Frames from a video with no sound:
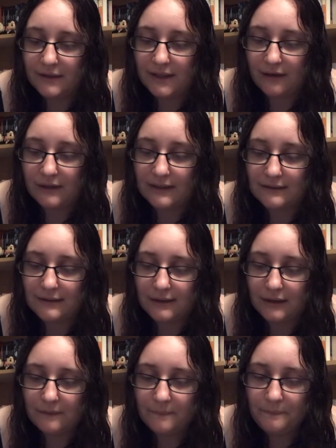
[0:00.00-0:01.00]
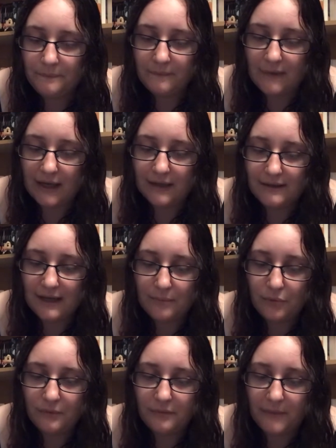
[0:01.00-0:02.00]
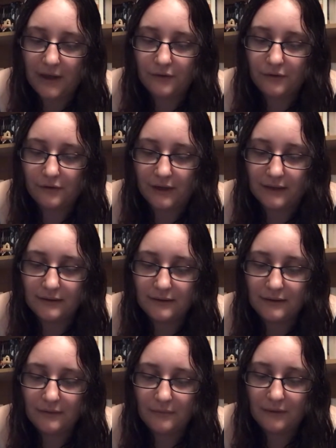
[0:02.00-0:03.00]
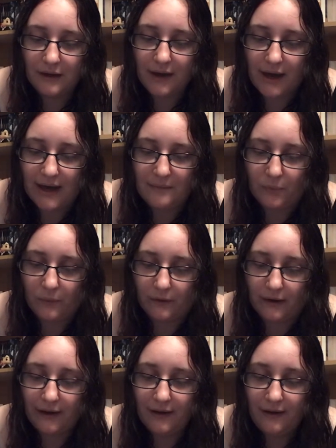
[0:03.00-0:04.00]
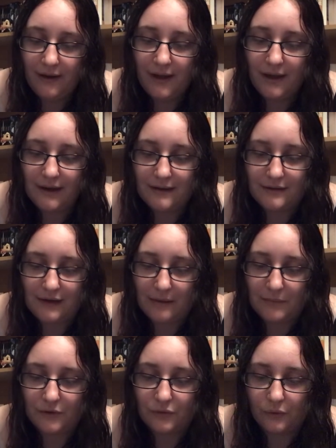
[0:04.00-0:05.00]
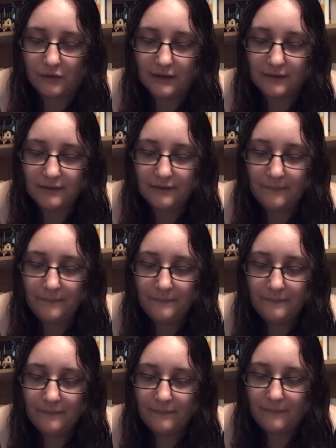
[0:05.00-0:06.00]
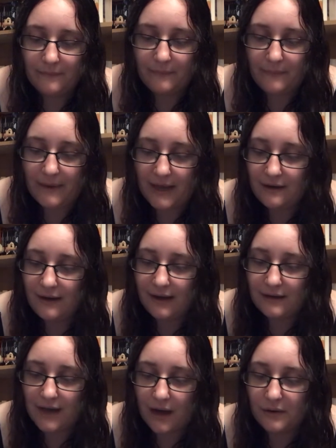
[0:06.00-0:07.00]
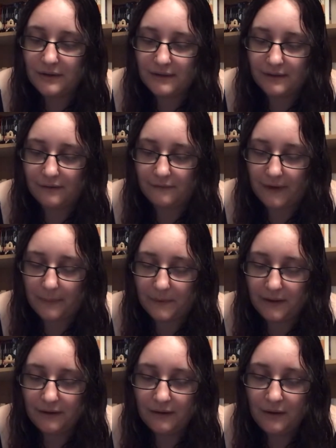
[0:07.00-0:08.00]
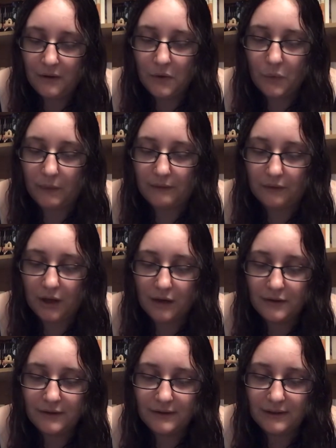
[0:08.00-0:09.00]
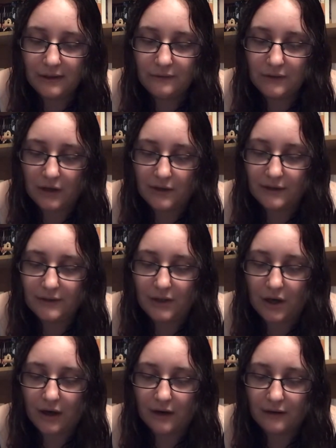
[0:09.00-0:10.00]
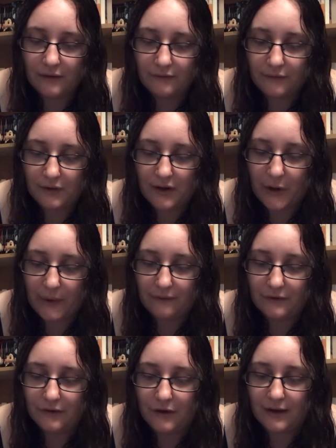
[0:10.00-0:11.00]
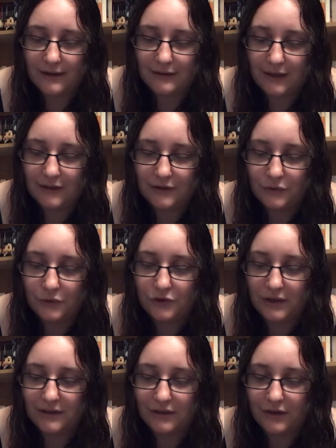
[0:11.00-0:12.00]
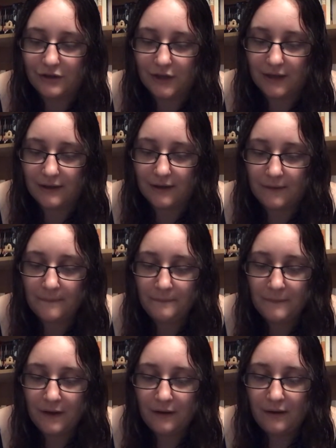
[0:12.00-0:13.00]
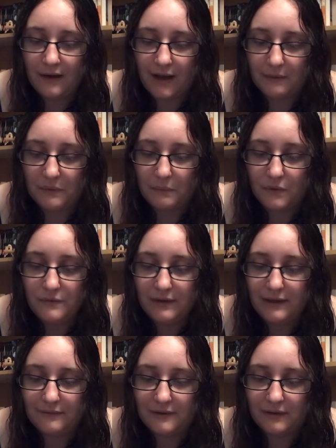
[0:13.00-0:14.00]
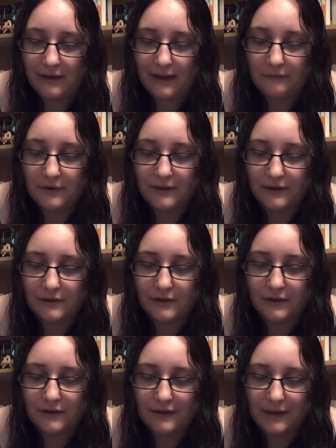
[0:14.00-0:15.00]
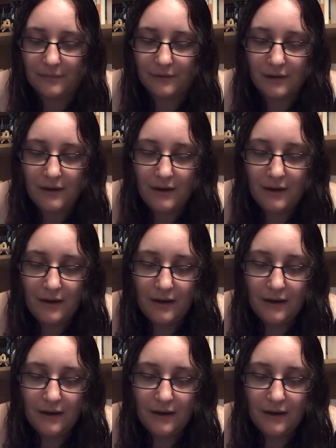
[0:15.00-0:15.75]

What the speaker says: miles out at sea, at a table with Michael Christ, Kai Mori, and Damon Torrance. Men I now consider family. We've locked ourselves on this yacht for however long it takes to address our agenda, and we won't leave until everything is on the table.